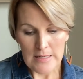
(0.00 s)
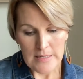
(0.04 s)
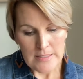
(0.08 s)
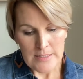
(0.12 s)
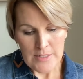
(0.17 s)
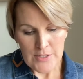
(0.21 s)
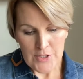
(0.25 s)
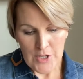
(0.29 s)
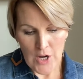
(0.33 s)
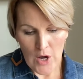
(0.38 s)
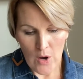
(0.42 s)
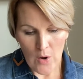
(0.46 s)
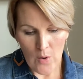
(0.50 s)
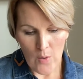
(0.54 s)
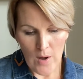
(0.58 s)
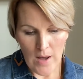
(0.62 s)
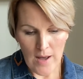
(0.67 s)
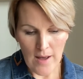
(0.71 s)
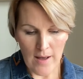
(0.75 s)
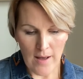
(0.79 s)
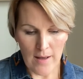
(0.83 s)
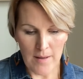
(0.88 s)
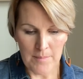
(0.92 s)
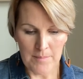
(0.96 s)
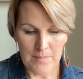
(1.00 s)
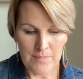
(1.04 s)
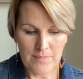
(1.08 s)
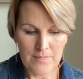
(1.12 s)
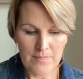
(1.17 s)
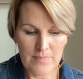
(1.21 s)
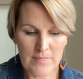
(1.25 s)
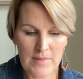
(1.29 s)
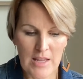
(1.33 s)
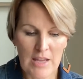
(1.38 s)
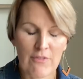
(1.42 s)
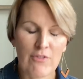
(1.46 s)
So um,
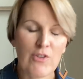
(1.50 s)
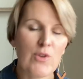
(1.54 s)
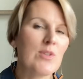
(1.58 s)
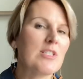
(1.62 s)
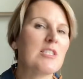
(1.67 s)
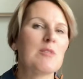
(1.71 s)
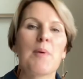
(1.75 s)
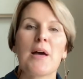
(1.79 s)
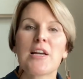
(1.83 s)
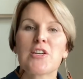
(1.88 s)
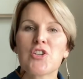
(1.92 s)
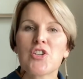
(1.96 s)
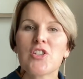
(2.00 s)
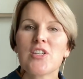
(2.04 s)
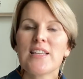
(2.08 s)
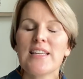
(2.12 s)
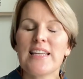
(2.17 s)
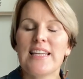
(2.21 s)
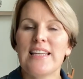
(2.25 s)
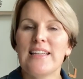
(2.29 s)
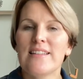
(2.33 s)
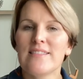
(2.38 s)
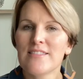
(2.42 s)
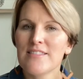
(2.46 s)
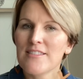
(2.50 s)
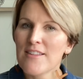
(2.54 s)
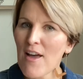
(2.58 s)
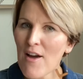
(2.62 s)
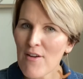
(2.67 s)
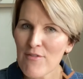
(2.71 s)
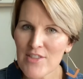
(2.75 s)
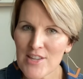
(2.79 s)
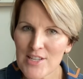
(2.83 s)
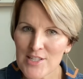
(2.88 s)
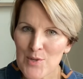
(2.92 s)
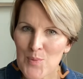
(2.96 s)
if you especially
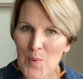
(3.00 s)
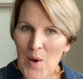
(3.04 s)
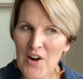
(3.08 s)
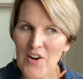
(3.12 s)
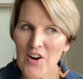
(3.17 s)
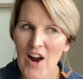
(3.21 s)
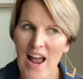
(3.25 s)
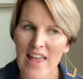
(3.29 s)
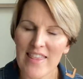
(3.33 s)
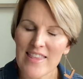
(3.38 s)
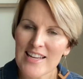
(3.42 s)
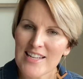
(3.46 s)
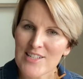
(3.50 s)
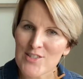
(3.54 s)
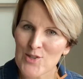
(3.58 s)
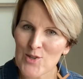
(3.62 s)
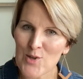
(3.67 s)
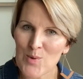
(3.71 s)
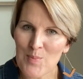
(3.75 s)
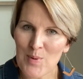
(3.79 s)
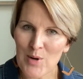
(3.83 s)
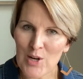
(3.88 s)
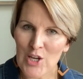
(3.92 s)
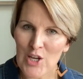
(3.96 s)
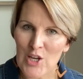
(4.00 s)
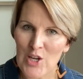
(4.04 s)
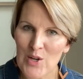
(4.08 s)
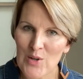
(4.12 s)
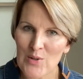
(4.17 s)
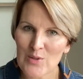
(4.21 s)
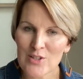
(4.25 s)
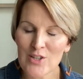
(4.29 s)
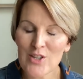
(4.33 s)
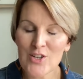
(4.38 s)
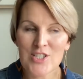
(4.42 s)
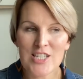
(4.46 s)
love the sweater, I think it's super
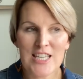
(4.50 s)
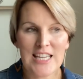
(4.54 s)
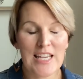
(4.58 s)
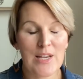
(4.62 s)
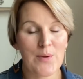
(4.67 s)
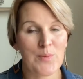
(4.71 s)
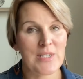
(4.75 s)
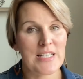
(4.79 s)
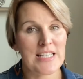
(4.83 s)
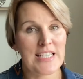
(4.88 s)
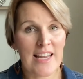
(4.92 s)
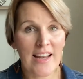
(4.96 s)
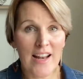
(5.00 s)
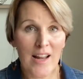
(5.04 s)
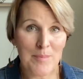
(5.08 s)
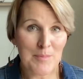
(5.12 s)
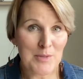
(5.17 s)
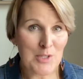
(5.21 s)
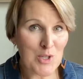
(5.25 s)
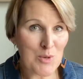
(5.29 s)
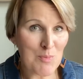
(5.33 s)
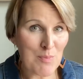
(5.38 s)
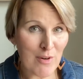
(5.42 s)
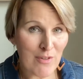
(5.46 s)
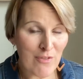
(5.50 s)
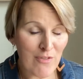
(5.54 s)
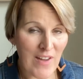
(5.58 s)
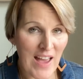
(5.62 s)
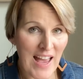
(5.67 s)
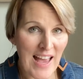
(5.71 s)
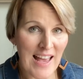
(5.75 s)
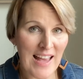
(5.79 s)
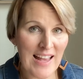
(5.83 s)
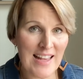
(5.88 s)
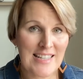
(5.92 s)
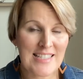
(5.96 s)
cute. Looks like it would knit up super
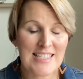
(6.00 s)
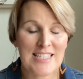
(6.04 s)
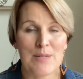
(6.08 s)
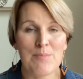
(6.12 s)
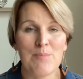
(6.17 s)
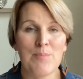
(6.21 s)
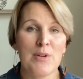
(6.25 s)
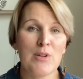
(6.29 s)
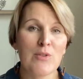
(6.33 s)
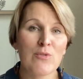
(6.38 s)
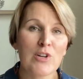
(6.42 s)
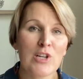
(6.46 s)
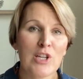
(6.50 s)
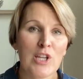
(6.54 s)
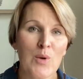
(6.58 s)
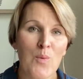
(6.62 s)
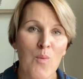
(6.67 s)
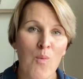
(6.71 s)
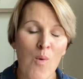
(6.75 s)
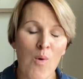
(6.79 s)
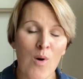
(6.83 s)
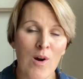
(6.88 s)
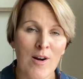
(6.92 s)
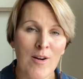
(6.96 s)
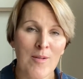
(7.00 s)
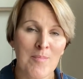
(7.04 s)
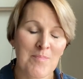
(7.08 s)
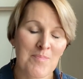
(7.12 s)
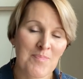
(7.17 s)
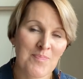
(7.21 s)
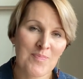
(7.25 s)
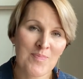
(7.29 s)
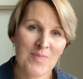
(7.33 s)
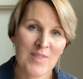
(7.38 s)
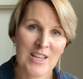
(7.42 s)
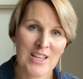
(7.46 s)
fast and be really warm.
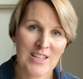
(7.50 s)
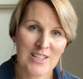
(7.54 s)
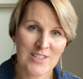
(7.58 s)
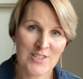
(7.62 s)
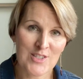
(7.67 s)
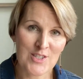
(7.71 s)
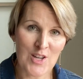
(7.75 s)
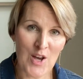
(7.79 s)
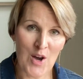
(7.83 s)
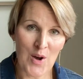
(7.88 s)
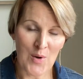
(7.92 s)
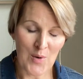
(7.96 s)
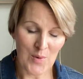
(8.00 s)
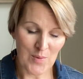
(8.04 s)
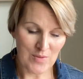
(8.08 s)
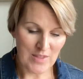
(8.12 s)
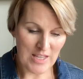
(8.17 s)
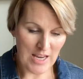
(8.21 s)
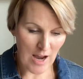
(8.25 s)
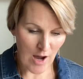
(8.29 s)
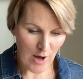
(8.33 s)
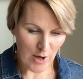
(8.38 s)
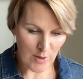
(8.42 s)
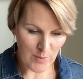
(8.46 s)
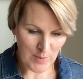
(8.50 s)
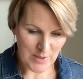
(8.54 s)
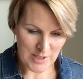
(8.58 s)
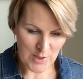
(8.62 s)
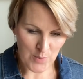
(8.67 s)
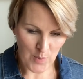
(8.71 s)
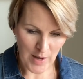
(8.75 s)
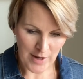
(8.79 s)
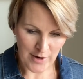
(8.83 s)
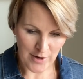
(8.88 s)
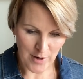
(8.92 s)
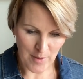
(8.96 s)
So the Ottawa
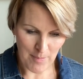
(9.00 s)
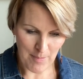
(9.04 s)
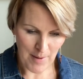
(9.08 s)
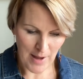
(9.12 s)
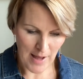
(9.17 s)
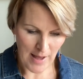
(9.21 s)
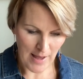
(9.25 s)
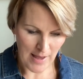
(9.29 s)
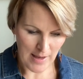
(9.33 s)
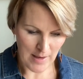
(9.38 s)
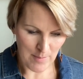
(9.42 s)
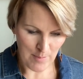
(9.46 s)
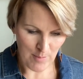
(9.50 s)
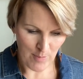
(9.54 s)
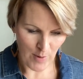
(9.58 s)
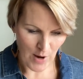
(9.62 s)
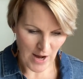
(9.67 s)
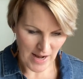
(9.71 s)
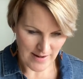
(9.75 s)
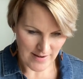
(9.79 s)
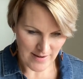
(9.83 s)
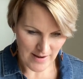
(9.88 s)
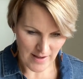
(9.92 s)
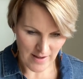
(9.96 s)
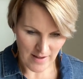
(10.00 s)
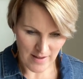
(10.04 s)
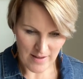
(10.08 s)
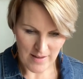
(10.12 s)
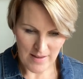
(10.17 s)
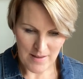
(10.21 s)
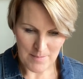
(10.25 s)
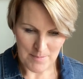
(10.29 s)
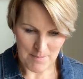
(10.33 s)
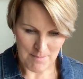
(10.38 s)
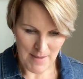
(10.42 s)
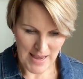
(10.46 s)
sweater by Brenda
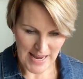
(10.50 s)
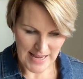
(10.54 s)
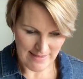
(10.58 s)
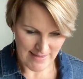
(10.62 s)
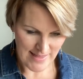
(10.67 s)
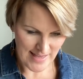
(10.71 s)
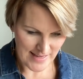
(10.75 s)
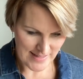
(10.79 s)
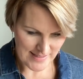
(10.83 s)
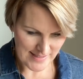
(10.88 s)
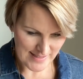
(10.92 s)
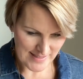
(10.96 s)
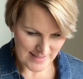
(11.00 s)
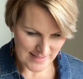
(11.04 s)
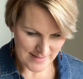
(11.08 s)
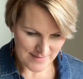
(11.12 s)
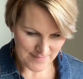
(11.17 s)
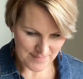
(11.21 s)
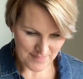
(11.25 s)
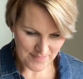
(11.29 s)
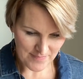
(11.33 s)
made this.